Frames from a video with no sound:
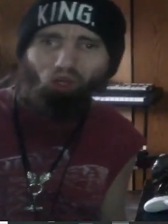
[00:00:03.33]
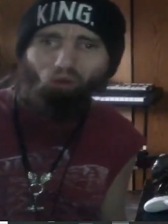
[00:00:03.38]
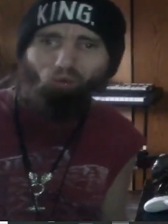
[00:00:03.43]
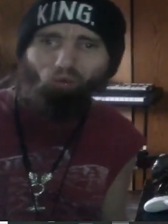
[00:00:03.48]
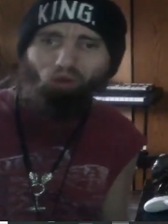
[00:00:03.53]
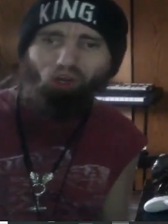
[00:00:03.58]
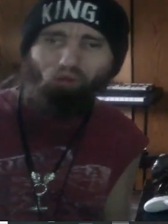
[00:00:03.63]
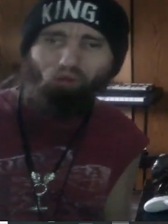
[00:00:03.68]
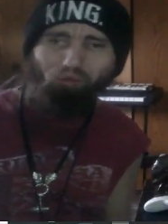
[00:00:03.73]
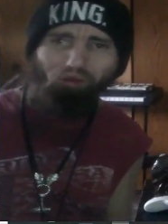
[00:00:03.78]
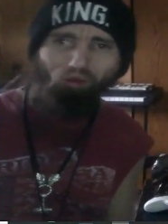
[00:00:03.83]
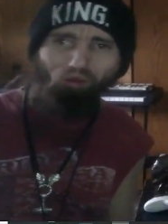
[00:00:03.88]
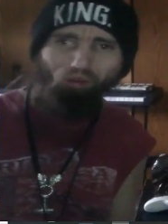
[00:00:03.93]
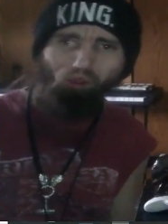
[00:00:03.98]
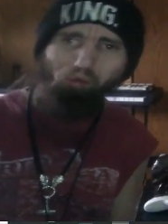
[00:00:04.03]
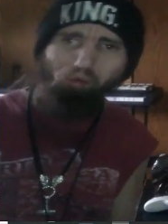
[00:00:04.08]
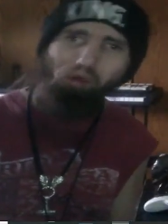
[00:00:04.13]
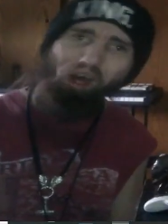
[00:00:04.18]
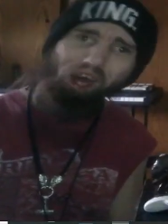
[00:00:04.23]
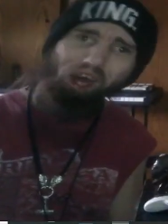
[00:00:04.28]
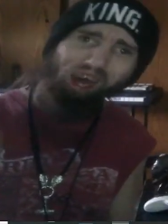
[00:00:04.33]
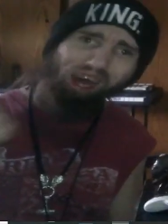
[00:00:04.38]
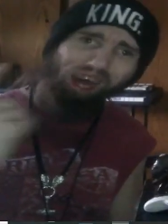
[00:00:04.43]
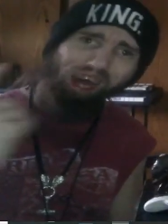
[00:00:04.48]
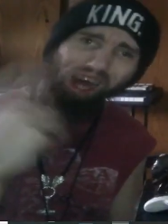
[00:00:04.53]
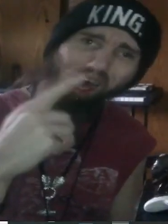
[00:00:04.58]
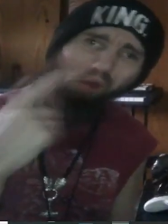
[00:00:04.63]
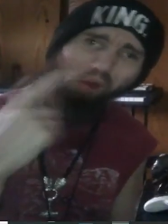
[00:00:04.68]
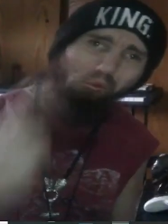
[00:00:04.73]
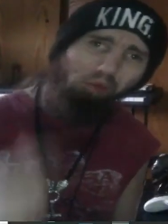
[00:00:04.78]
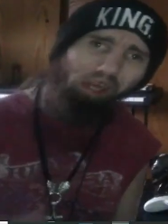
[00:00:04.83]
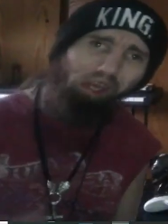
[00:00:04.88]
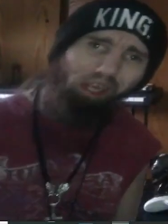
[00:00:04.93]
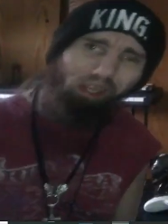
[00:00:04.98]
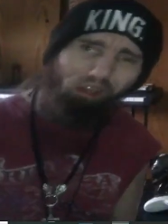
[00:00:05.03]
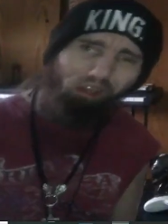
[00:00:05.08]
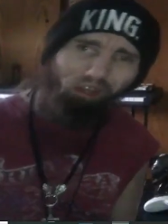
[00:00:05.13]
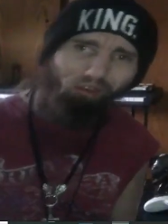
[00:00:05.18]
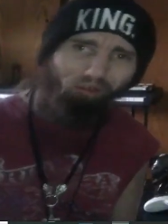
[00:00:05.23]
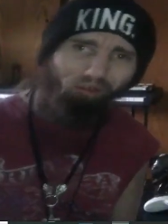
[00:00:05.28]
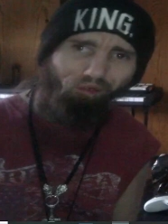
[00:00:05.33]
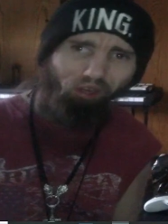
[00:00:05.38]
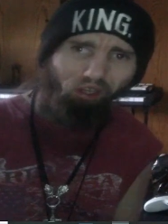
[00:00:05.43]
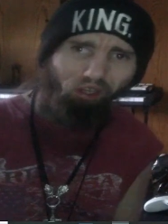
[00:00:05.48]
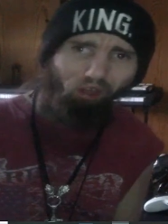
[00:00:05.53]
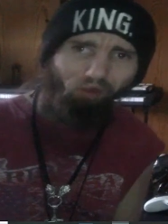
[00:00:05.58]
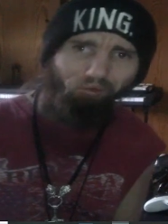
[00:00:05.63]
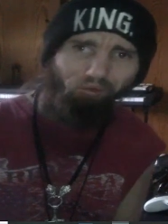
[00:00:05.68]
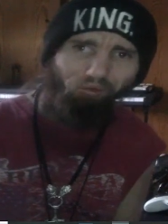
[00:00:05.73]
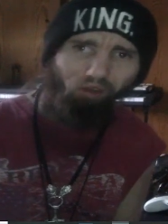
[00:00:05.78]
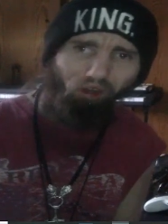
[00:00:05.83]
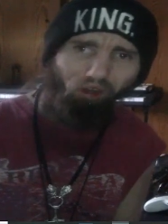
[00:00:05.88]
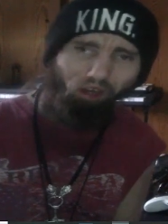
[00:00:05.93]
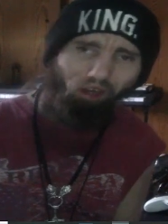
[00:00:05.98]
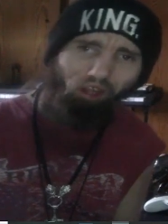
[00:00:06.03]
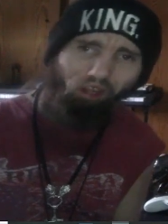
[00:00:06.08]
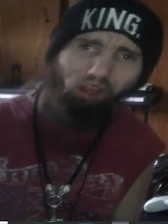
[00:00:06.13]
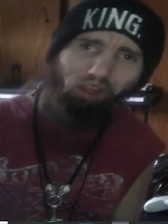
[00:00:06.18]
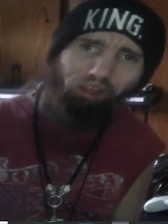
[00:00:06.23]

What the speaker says: What up YouTube? I'm making this video for